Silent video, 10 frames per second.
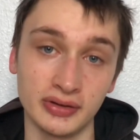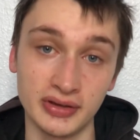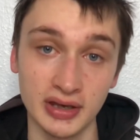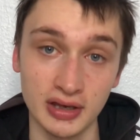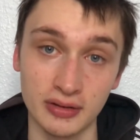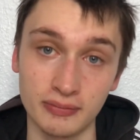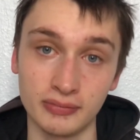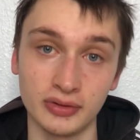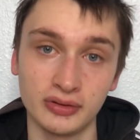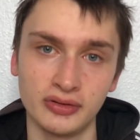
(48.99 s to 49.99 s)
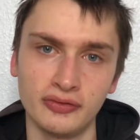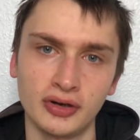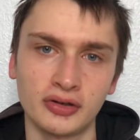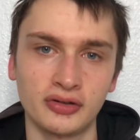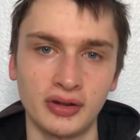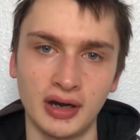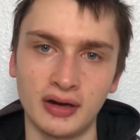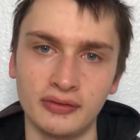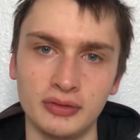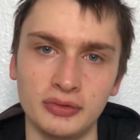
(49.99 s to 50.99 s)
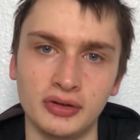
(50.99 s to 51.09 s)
game, the first half, it